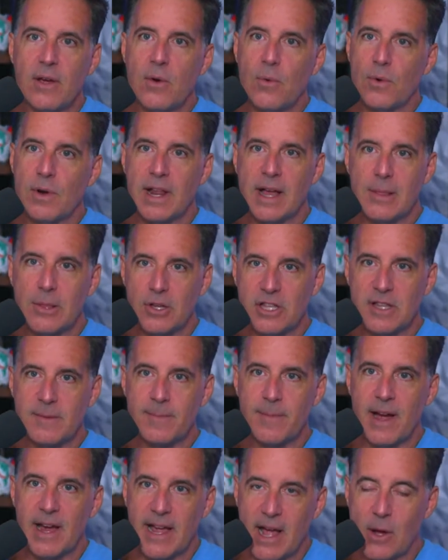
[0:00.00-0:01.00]
We're not looking to
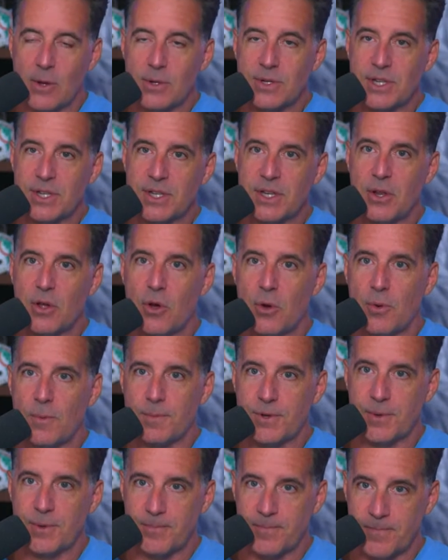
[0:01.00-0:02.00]
buy houses and homes.